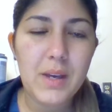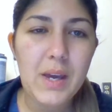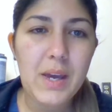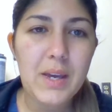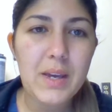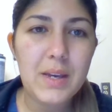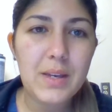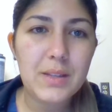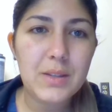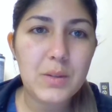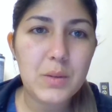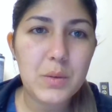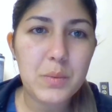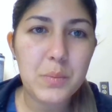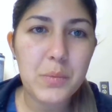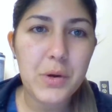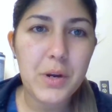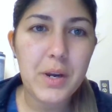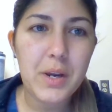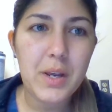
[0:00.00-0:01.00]
Hi guys, good
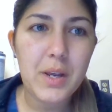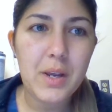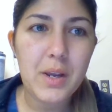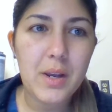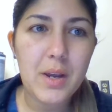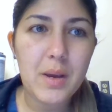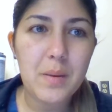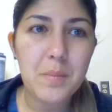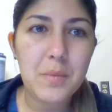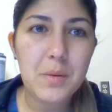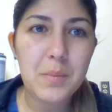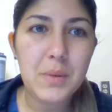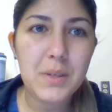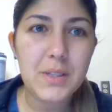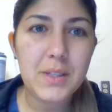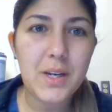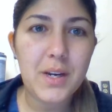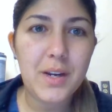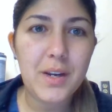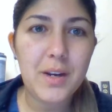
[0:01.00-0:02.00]
morning. I'm going to be
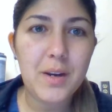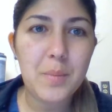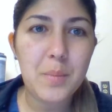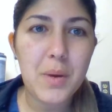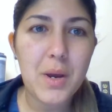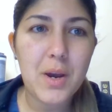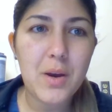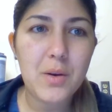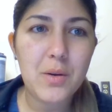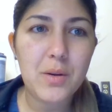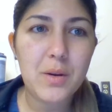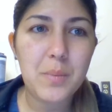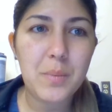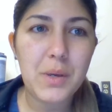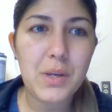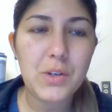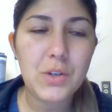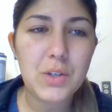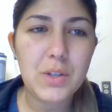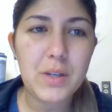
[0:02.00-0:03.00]
talking about a
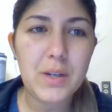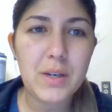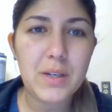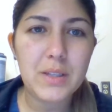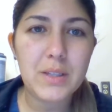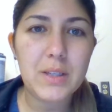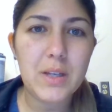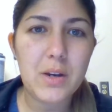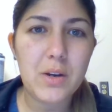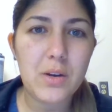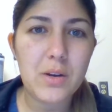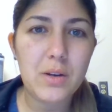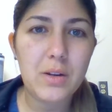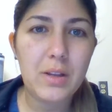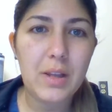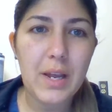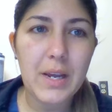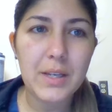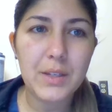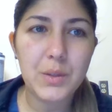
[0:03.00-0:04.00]
patient that I saw
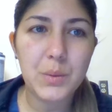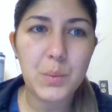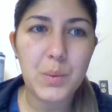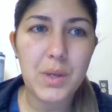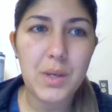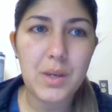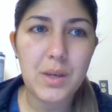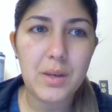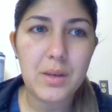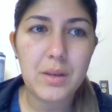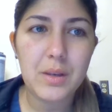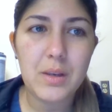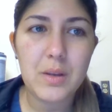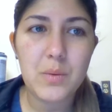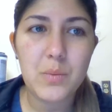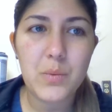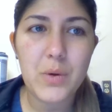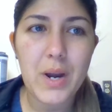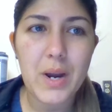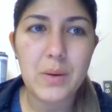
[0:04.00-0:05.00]
last week
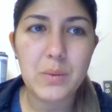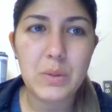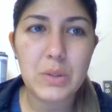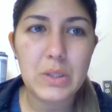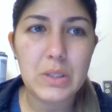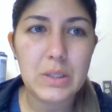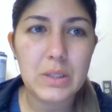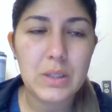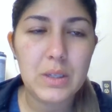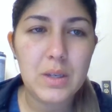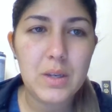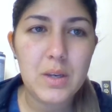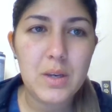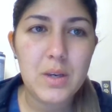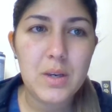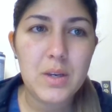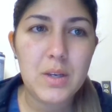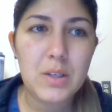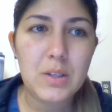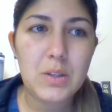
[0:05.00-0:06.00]
in rounds.
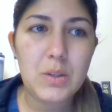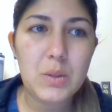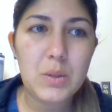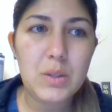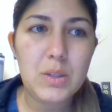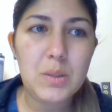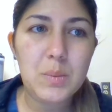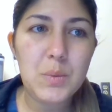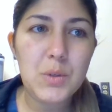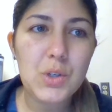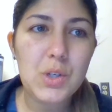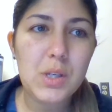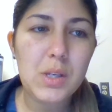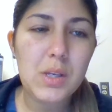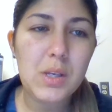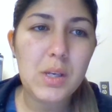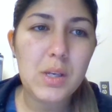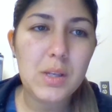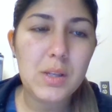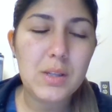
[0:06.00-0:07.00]
So this
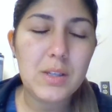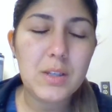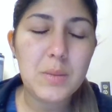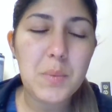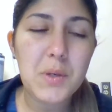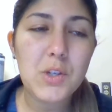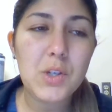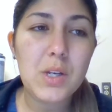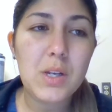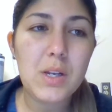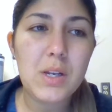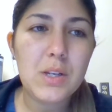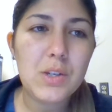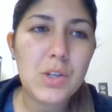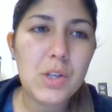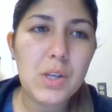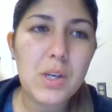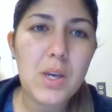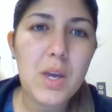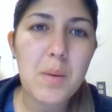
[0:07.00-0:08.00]
patient
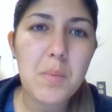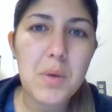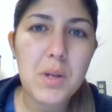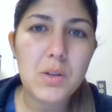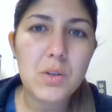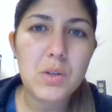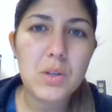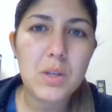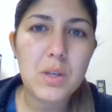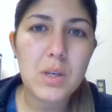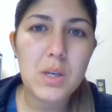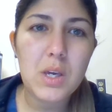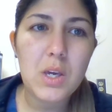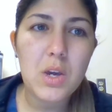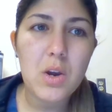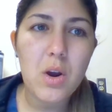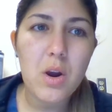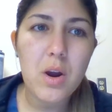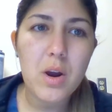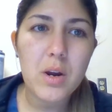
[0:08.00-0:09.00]
initially came into the
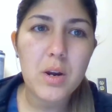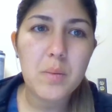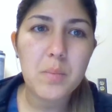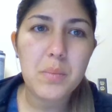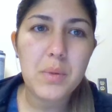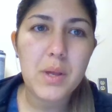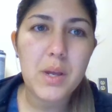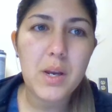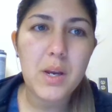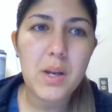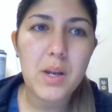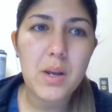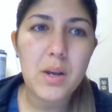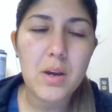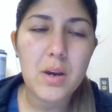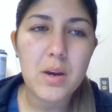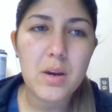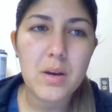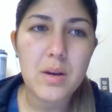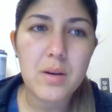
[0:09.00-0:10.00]
ER complaining
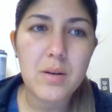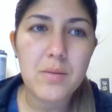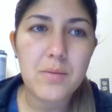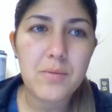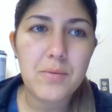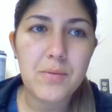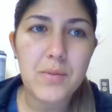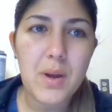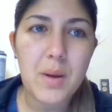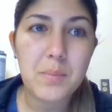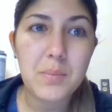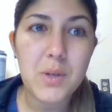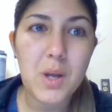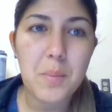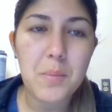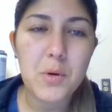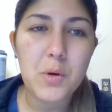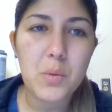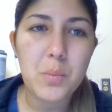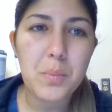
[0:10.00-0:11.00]
of
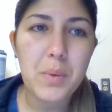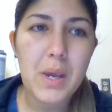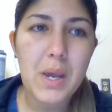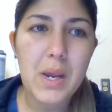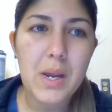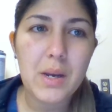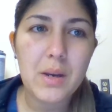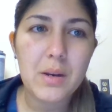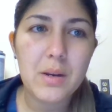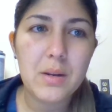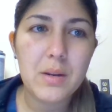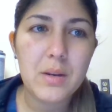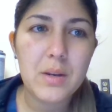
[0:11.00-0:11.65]
abdominal pain.